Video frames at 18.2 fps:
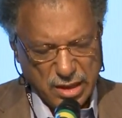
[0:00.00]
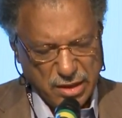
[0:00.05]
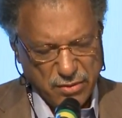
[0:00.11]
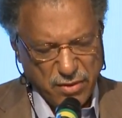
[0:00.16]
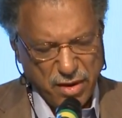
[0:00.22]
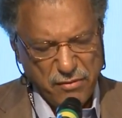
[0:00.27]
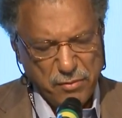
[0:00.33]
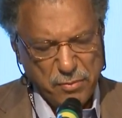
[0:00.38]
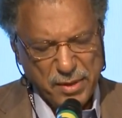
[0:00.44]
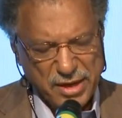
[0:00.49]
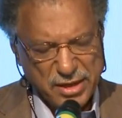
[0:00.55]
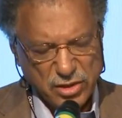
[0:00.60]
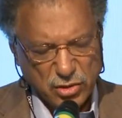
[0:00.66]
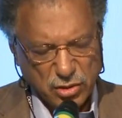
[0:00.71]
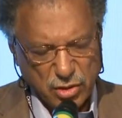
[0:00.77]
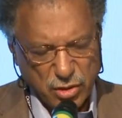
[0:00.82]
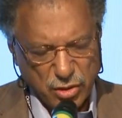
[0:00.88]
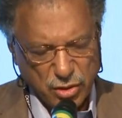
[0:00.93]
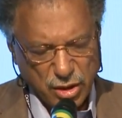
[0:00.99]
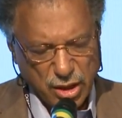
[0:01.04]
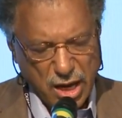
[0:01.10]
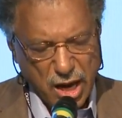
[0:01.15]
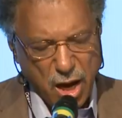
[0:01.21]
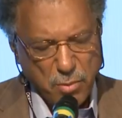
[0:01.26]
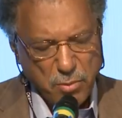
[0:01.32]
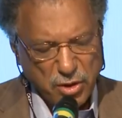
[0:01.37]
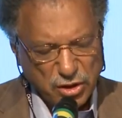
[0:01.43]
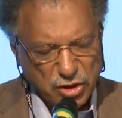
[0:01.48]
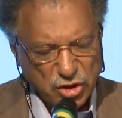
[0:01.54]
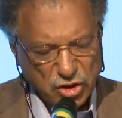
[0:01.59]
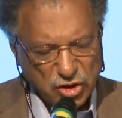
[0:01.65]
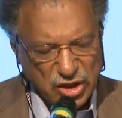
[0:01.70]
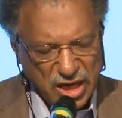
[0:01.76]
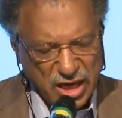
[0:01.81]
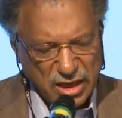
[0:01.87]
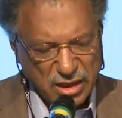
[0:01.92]
every place on Earth, how much is
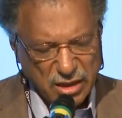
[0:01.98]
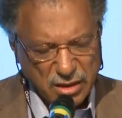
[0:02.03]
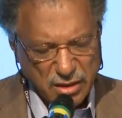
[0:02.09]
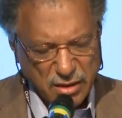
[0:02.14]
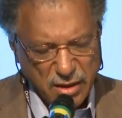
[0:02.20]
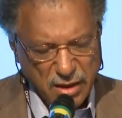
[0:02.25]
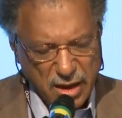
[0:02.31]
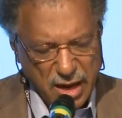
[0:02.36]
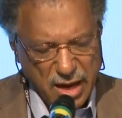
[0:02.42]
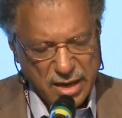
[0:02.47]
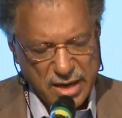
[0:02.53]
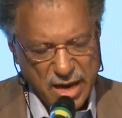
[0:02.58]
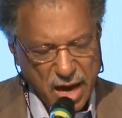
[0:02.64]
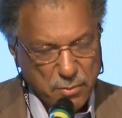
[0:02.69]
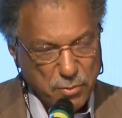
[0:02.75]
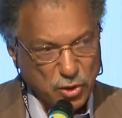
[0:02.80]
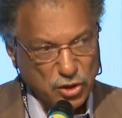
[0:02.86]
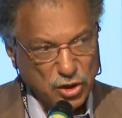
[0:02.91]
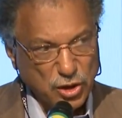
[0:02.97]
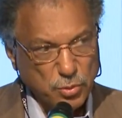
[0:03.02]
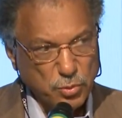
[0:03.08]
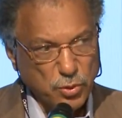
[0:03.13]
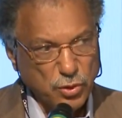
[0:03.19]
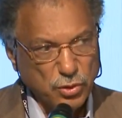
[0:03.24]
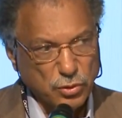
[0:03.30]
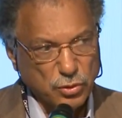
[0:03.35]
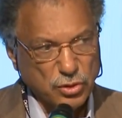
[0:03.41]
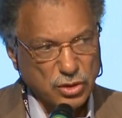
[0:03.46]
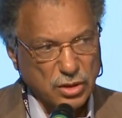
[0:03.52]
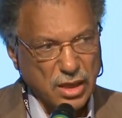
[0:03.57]
taken and how much is produced.